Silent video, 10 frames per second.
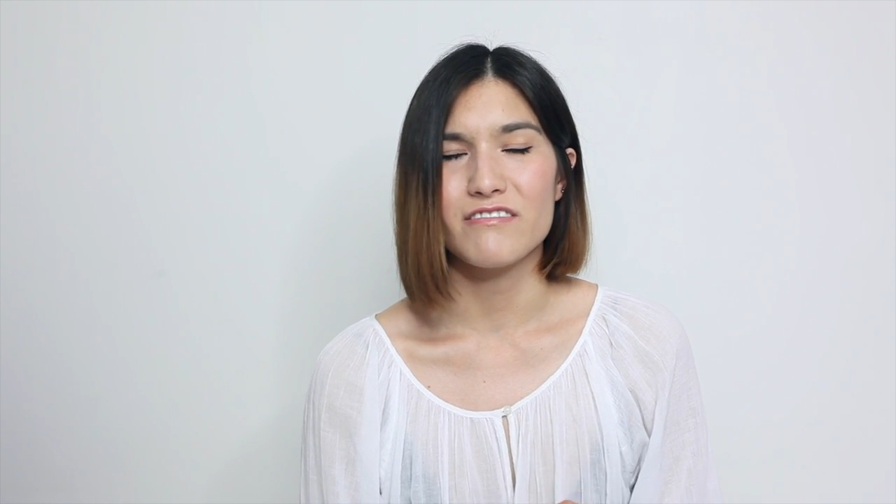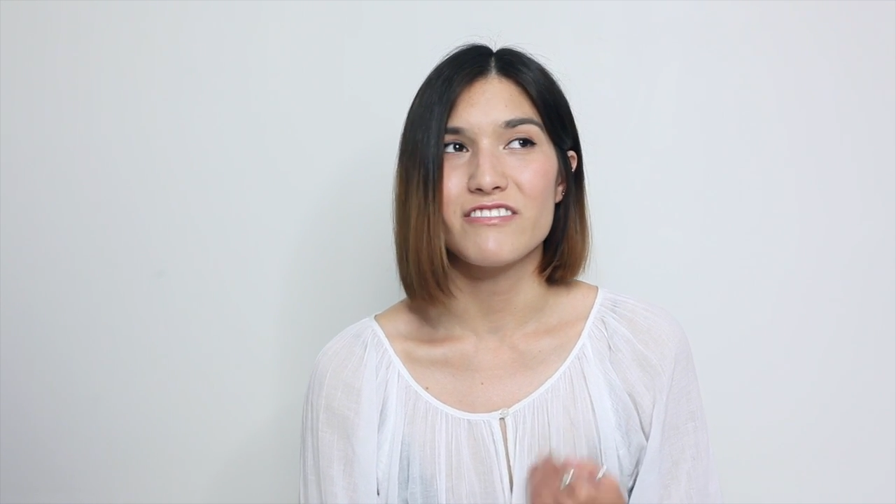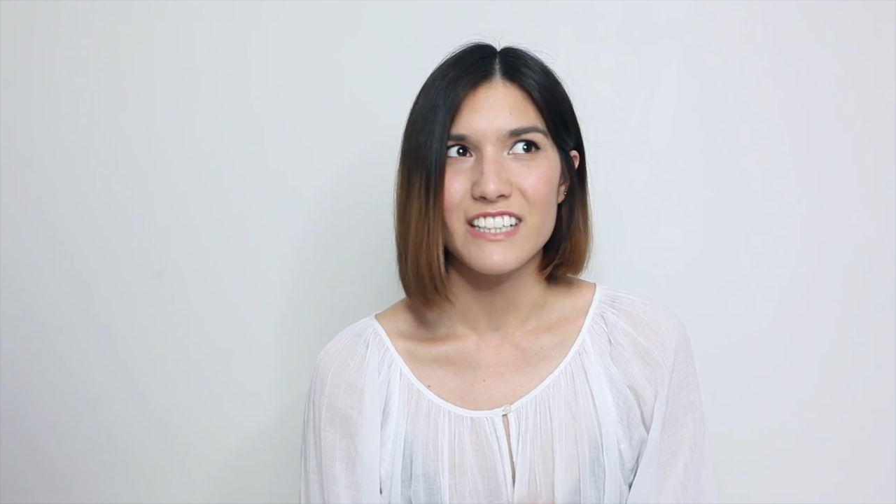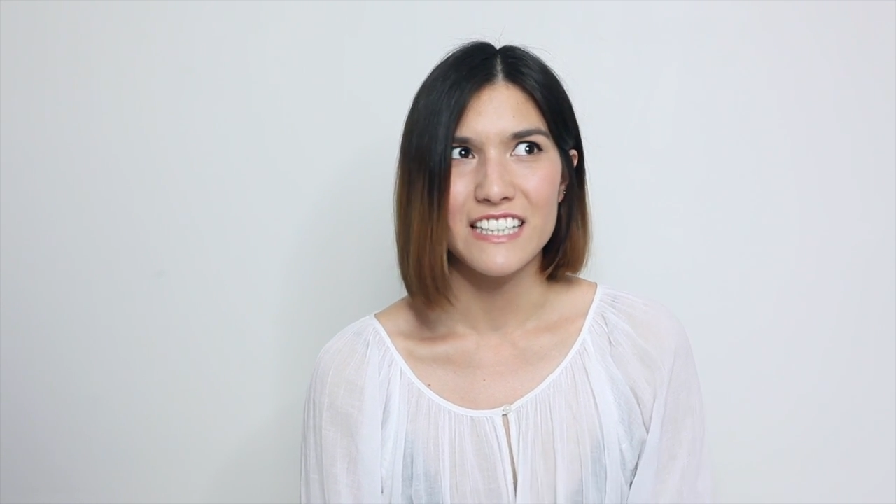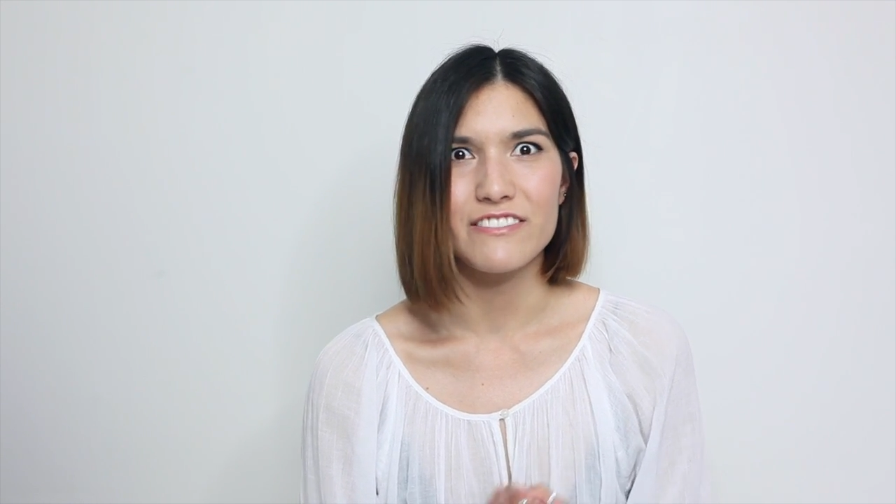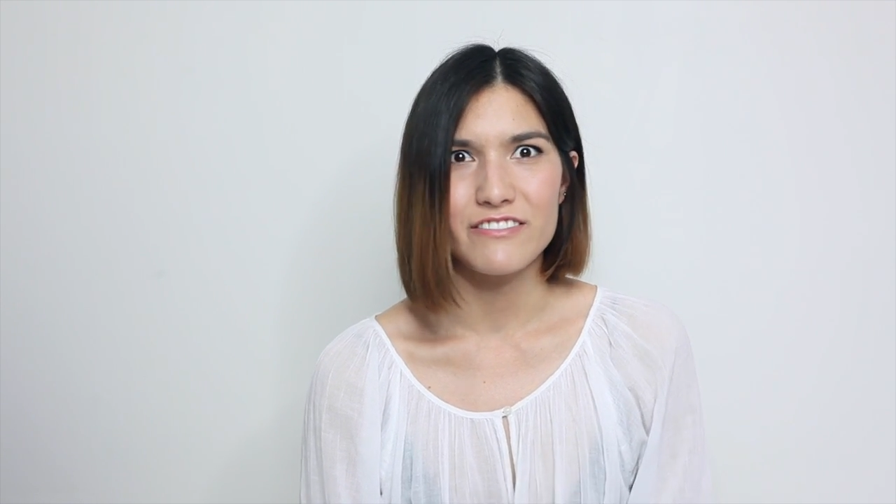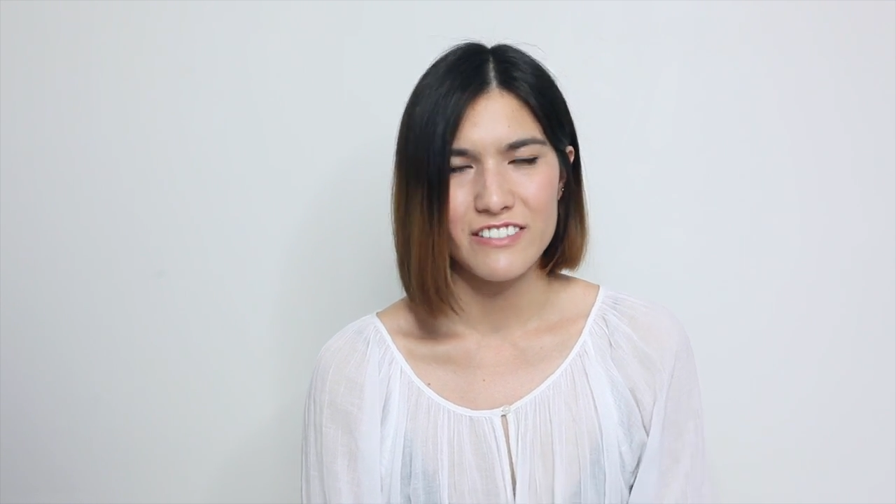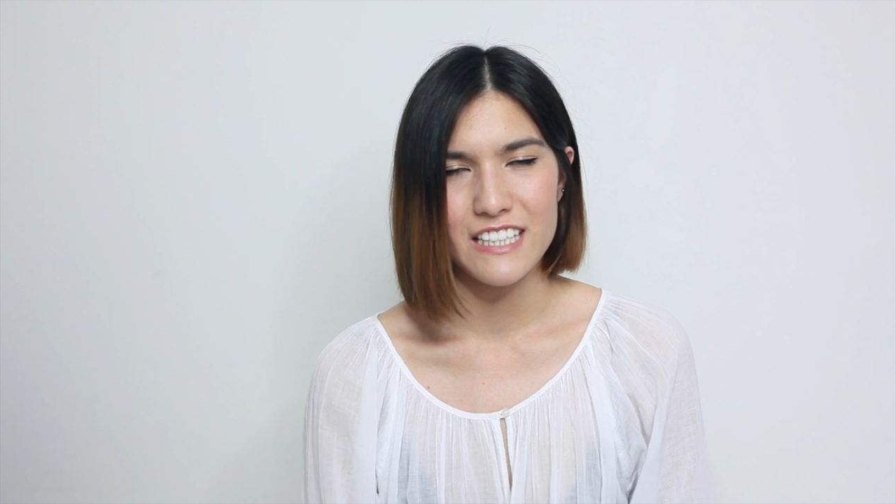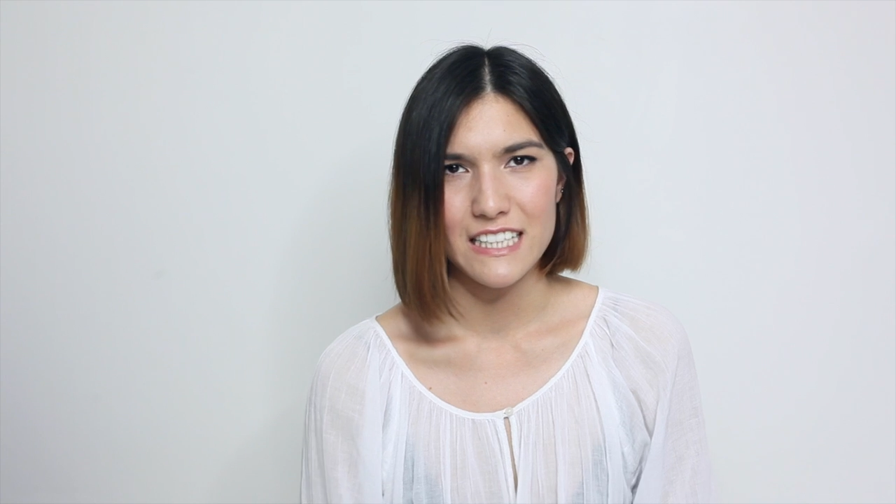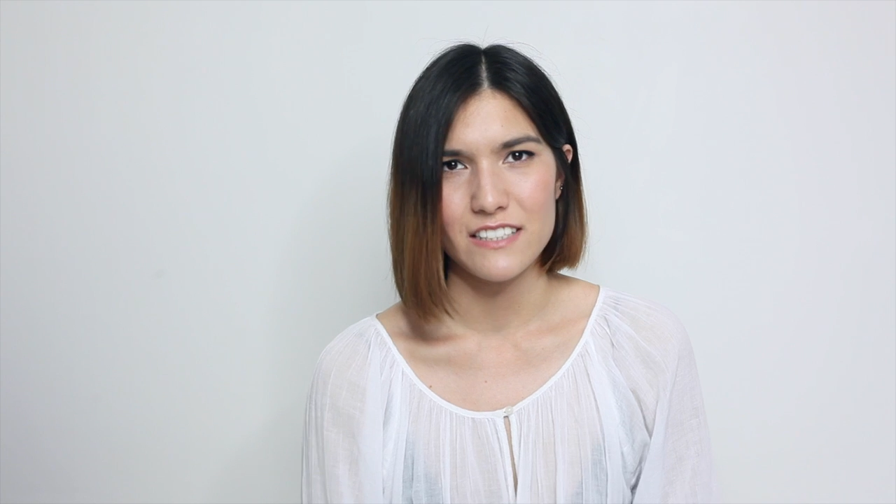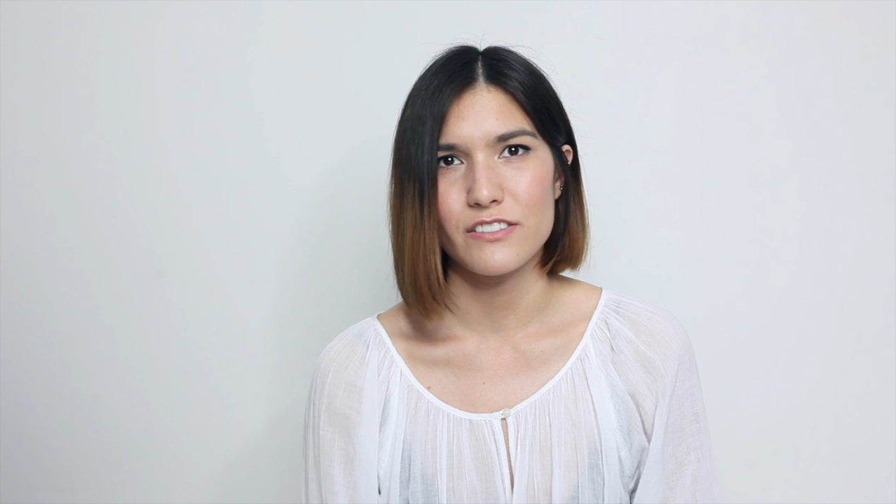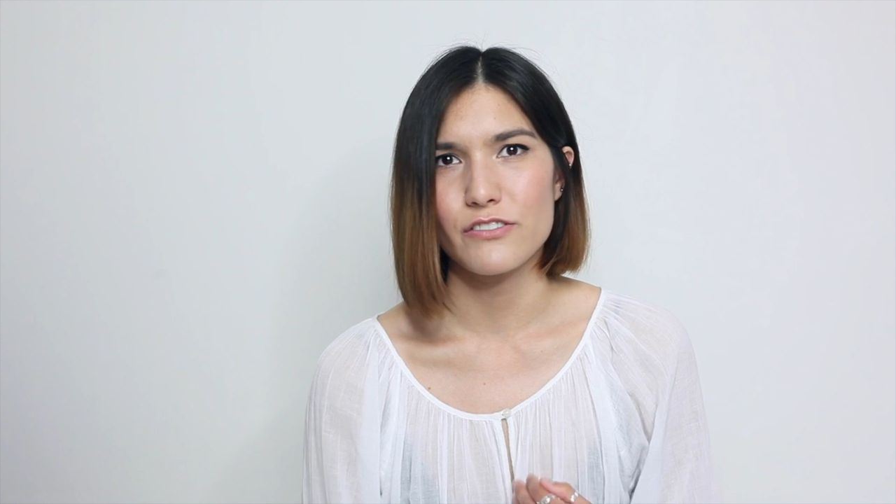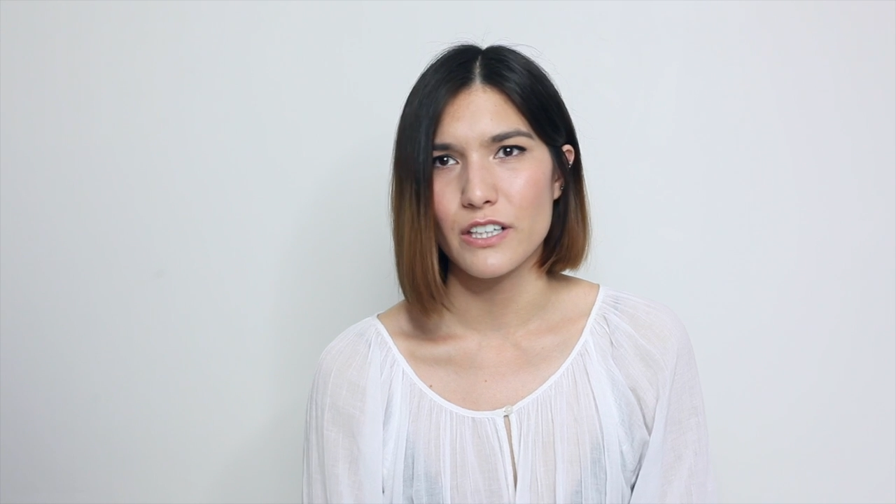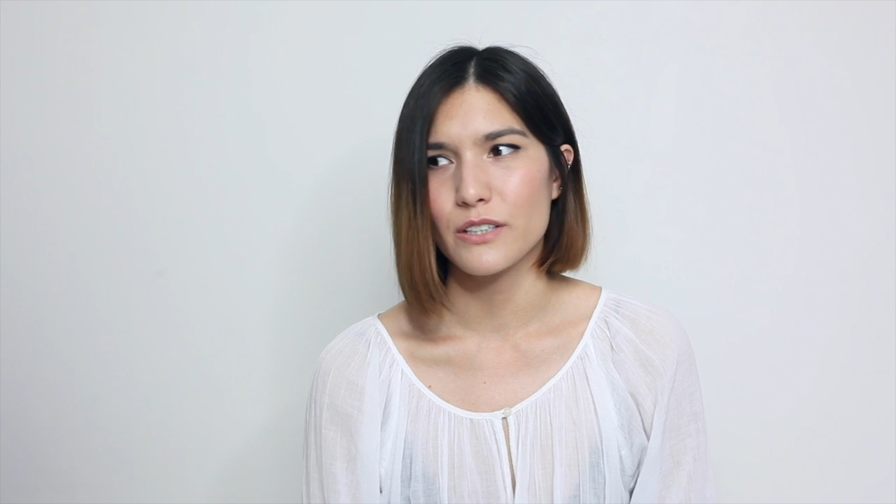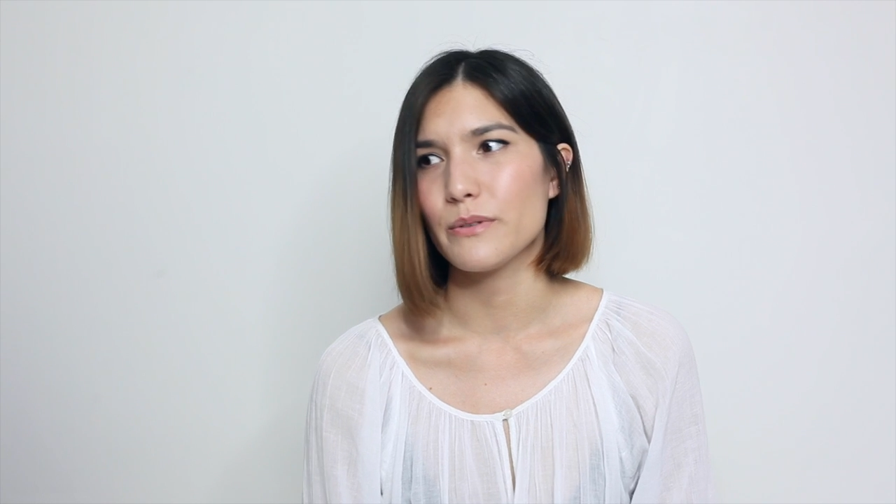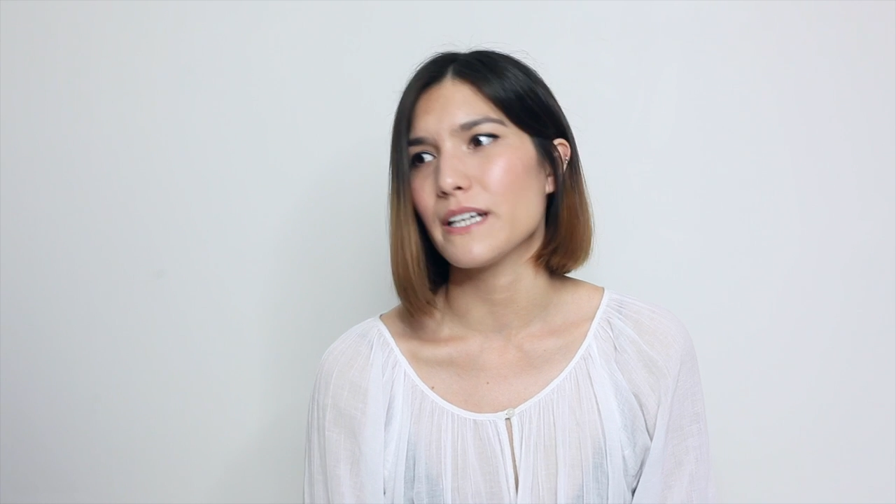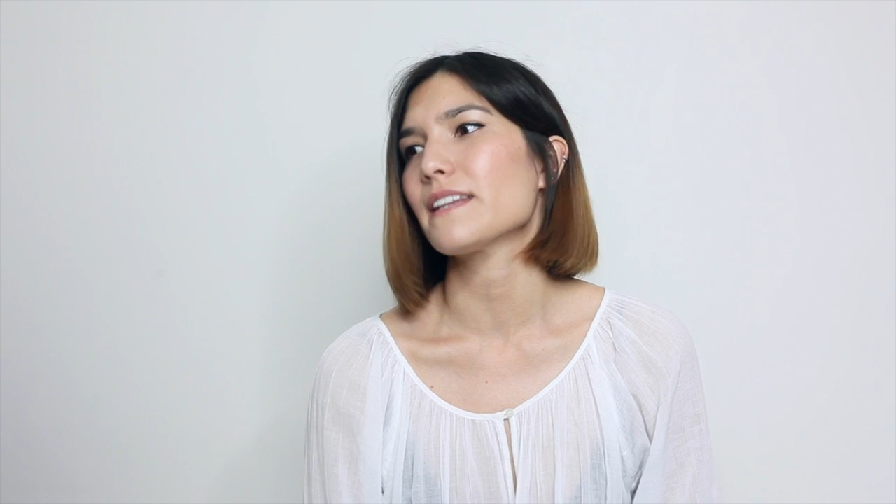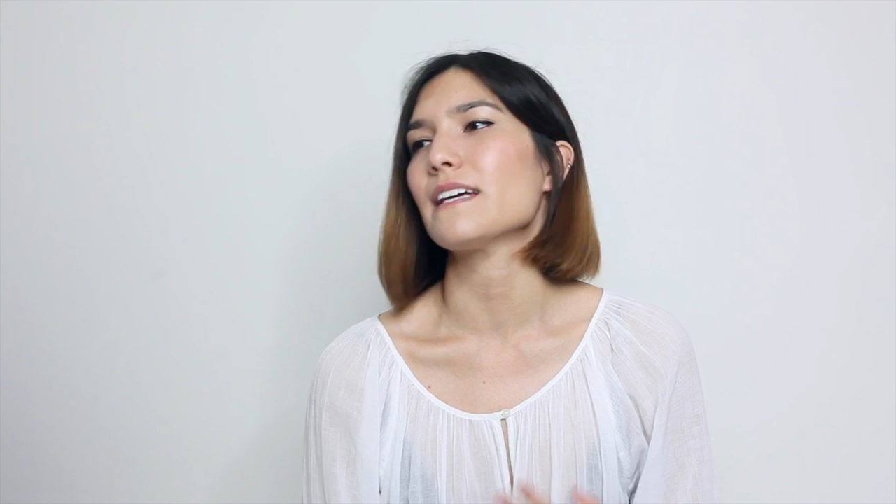really struggle with.